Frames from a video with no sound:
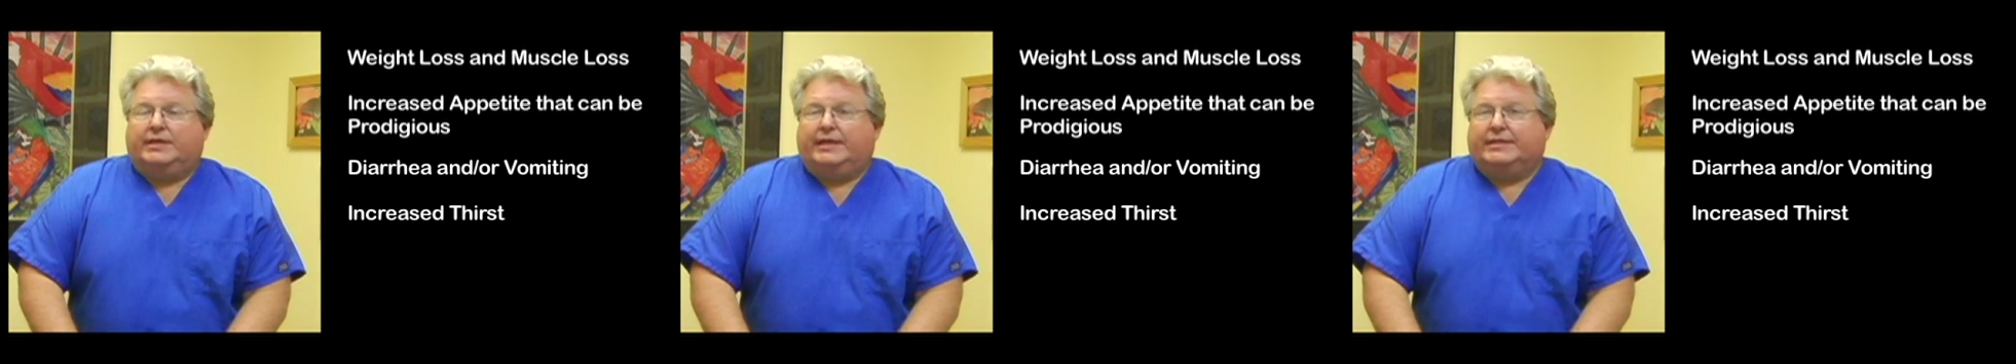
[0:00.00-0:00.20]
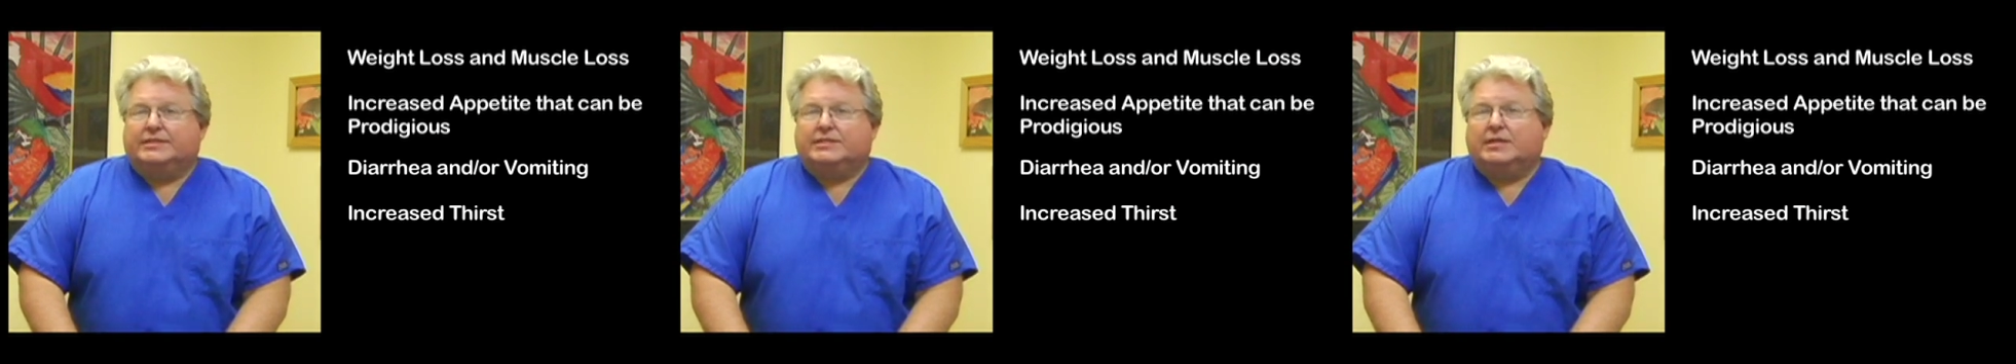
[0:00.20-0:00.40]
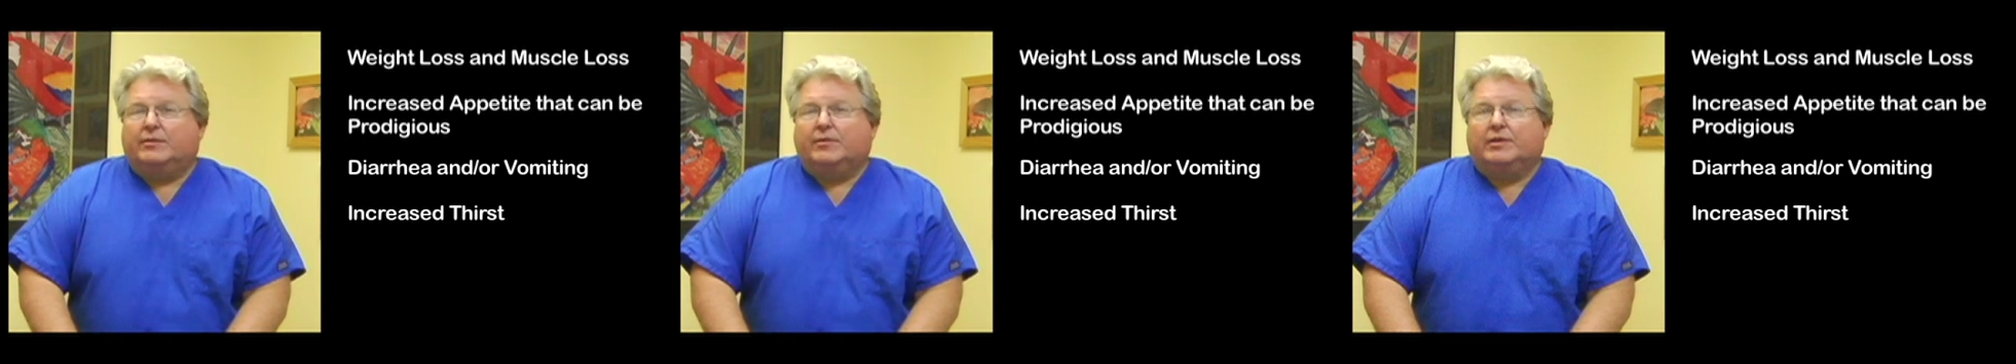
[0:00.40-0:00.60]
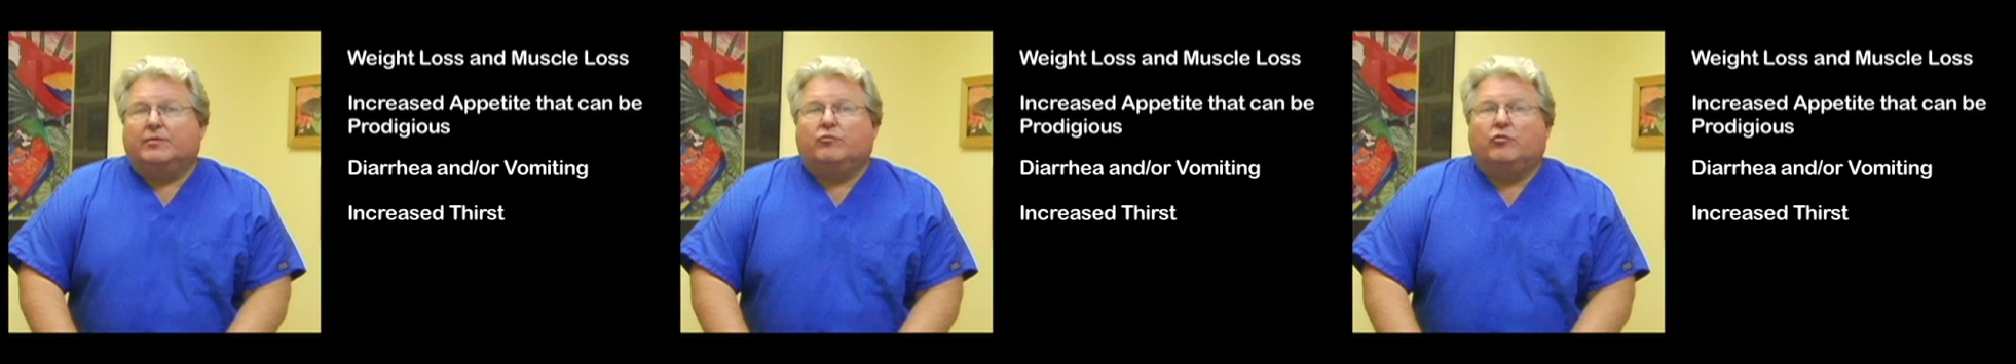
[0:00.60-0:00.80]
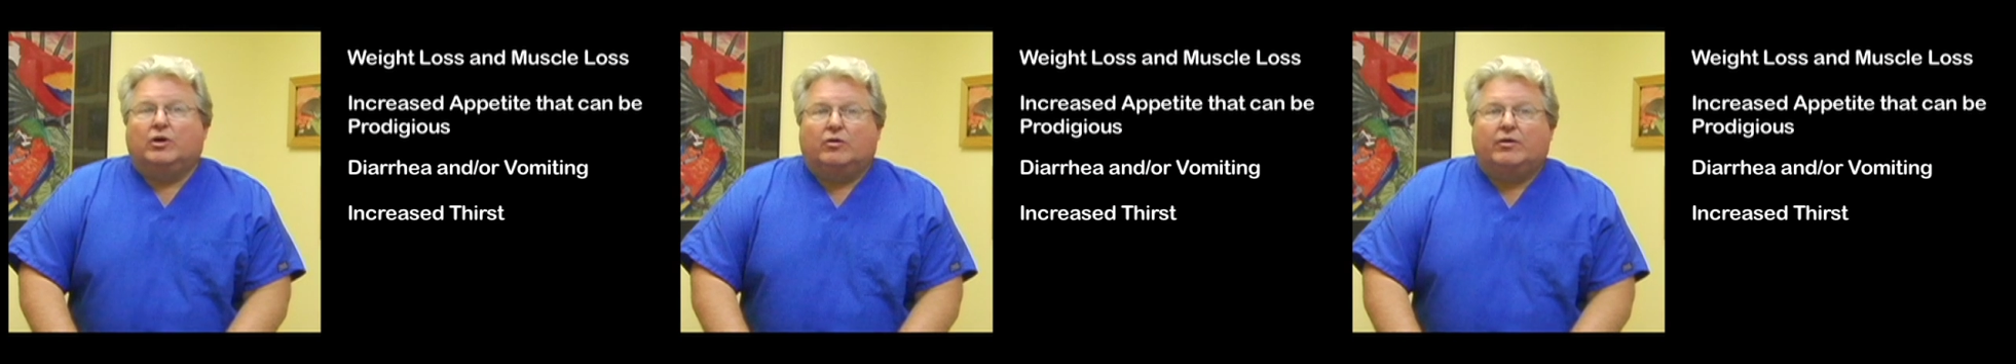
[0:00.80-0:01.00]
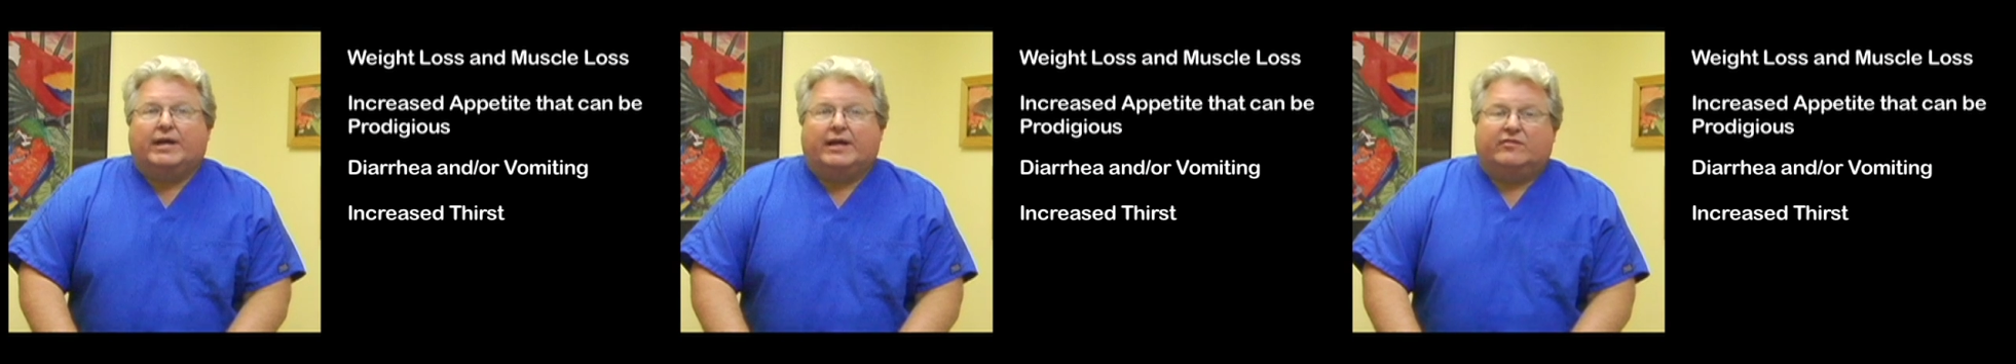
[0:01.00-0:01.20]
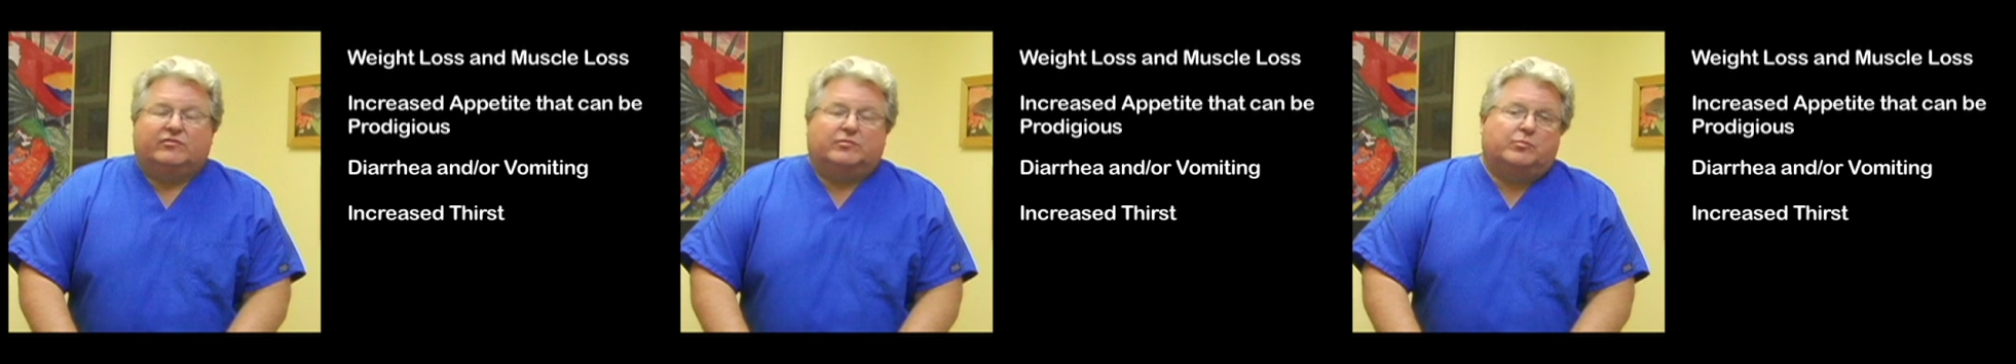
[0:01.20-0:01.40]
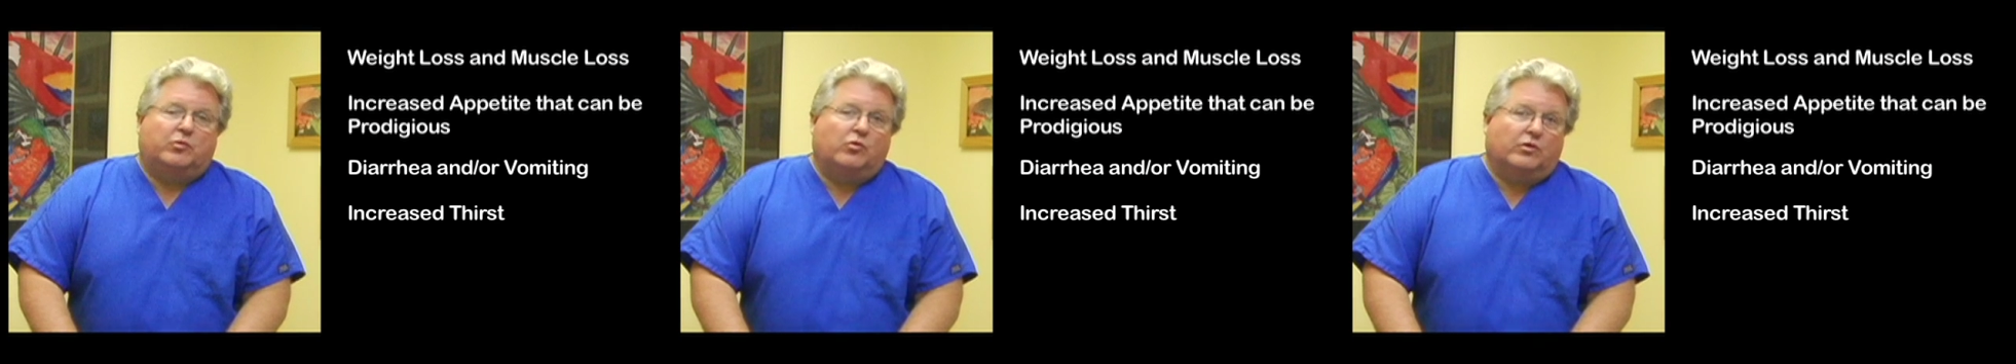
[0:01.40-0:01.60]
and some of them will
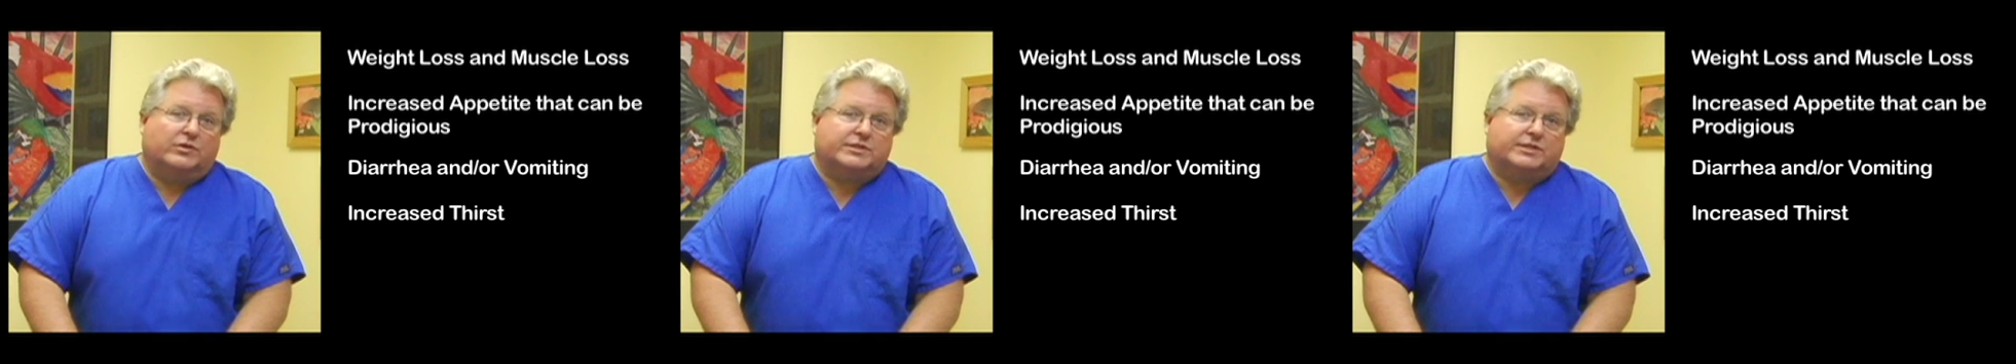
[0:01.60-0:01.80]
have a poor